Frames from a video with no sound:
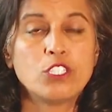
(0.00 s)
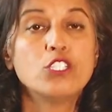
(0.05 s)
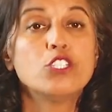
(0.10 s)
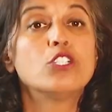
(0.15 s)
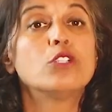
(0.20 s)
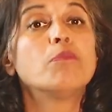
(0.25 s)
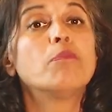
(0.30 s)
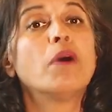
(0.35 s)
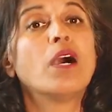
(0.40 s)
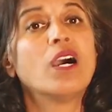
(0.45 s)

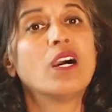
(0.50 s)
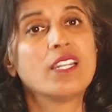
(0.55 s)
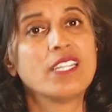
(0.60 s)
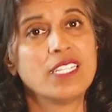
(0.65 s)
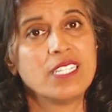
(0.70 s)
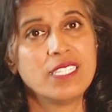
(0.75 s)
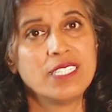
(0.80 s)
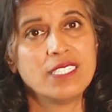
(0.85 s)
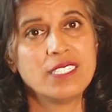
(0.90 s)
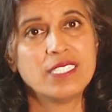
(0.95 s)
your
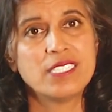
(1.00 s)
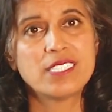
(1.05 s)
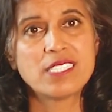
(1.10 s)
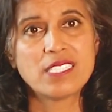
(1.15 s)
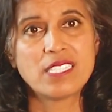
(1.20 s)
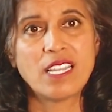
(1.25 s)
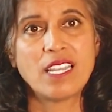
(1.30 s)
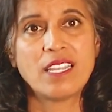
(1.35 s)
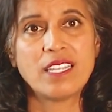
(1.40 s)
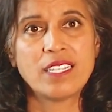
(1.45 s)
body is
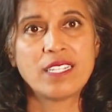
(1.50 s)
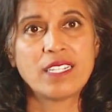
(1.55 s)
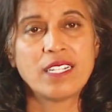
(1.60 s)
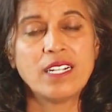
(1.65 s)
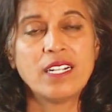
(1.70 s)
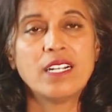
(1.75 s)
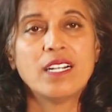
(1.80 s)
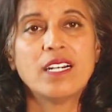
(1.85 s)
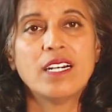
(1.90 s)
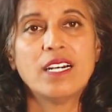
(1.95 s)
saying,
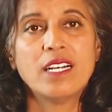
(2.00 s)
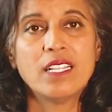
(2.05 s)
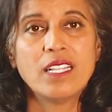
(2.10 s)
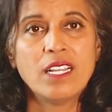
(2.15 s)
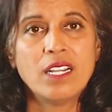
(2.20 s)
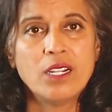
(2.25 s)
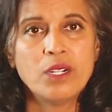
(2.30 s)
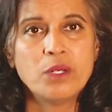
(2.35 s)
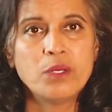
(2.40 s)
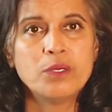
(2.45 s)

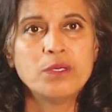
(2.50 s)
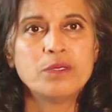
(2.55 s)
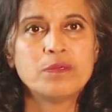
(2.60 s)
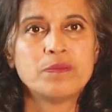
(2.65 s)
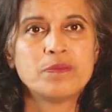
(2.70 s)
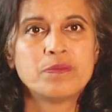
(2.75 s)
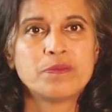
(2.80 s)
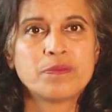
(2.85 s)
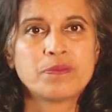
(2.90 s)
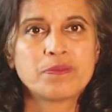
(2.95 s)
hello,
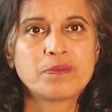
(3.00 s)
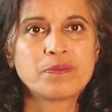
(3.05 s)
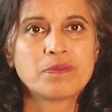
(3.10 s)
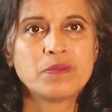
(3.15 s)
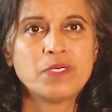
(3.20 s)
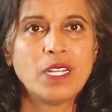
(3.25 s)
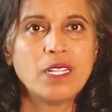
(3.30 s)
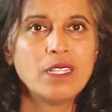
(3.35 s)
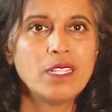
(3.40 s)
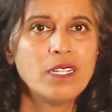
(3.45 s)

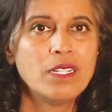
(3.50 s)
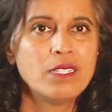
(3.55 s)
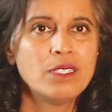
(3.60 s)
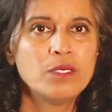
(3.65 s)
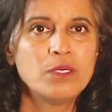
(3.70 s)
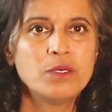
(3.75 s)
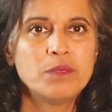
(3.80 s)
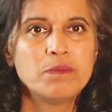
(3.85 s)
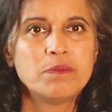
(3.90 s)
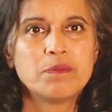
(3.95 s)

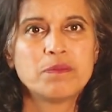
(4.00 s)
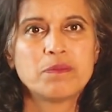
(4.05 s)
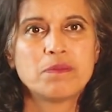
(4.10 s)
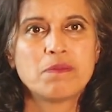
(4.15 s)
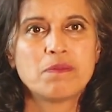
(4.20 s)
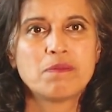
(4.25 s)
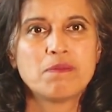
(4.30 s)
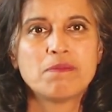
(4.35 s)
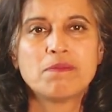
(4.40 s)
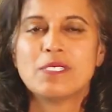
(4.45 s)
hello,
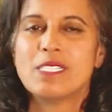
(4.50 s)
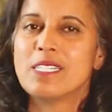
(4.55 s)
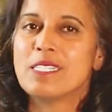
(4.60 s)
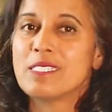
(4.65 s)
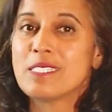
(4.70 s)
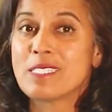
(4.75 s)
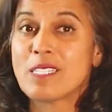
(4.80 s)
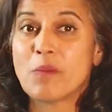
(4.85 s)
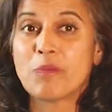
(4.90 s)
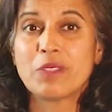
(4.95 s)

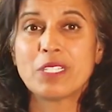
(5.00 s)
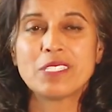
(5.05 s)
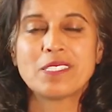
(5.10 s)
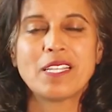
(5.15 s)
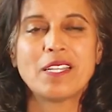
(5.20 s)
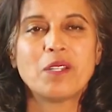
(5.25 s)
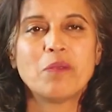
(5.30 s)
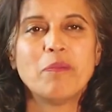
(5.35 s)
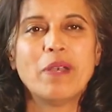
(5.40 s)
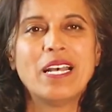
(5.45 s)

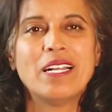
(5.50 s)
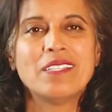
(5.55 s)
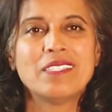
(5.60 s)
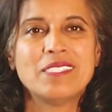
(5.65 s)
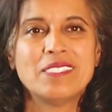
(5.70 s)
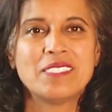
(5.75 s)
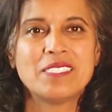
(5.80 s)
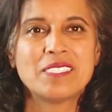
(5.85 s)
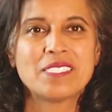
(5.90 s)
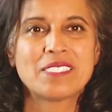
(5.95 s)
something's out of
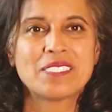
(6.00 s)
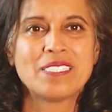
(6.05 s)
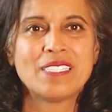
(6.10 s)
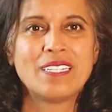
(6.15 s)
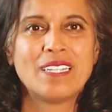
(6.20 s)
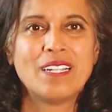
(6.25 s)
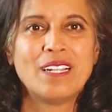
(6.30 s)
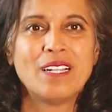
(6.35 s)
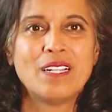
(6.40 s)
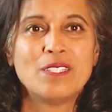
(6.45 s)
balance.
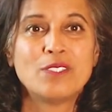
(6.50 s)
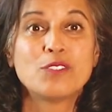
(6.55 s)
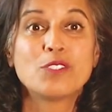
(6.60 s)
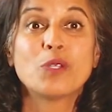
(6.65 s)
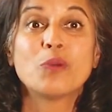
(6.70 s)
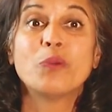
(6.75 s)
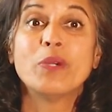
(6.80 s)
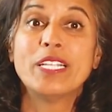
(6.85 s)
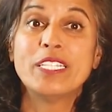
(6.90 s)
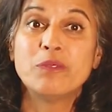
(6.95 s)

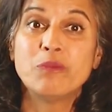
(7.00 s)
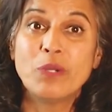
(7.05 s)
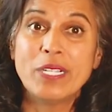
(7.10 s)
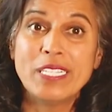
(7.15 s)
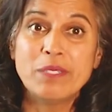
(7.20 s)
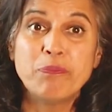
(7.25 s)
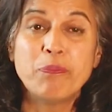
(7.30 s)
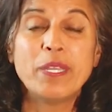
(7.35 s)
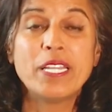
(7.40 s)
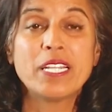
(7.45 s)
So when
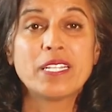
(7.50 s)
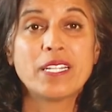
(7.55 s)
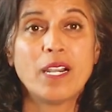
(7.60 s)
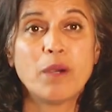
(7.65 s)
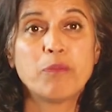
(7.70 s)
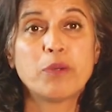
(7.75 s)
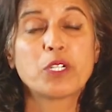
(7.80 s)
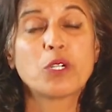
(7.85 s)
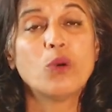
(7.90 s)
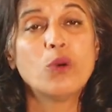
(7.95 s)
we pick
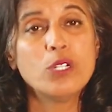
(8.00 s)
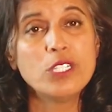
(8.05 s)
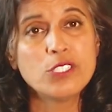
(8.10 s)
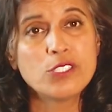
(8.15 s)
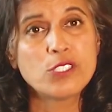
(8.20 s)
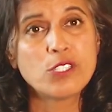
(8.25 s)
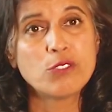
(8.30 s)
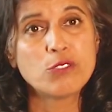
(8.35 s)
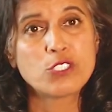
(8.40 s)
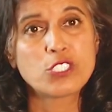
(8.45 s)
up a
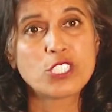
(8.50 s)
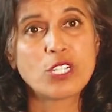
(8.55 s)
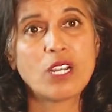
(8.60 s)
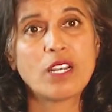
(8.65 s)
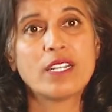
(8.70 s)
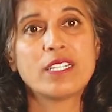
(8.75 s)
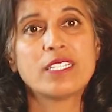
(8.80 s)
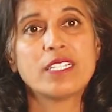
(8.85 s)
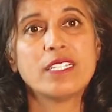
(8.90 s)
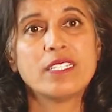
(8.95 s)
cortisone
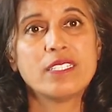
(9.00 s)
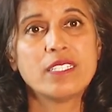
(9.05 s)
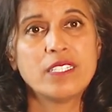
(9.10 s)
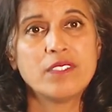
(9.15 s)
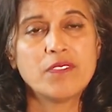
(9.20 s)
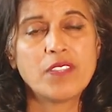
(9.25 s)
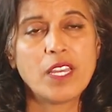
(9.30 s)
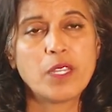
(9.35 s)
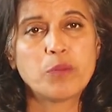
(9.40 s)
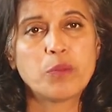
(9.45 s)
shot and
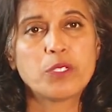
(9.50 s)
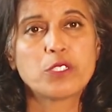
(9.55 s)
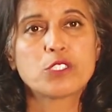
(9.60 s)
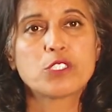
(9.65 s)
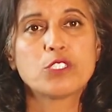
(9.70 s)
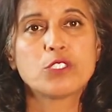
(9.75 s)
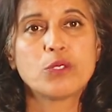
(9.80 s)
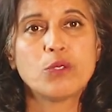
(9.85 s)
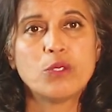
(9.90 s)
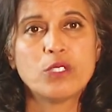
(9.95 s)
give that
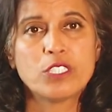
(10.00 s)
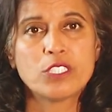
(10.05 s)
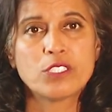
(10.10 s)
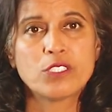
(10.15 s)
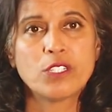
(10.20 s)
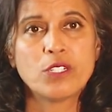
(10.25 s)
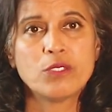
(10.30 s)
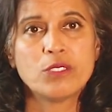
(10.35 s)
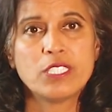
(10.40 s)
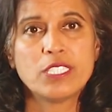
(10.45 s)
person
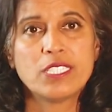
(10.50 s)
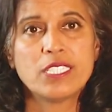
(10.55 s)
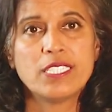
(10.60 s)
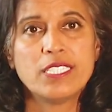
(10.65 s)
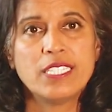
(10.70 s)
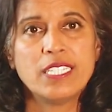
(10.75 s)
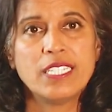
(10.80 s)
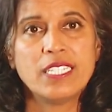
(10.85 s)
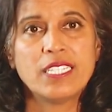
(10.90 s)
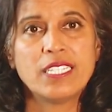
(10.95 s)
cortisone in the
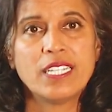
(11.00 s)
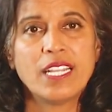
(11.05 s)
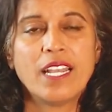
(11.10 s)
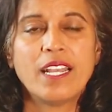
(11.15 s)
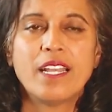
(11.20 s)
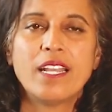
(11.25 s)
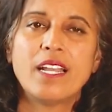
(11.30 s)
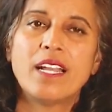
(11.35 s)
knee,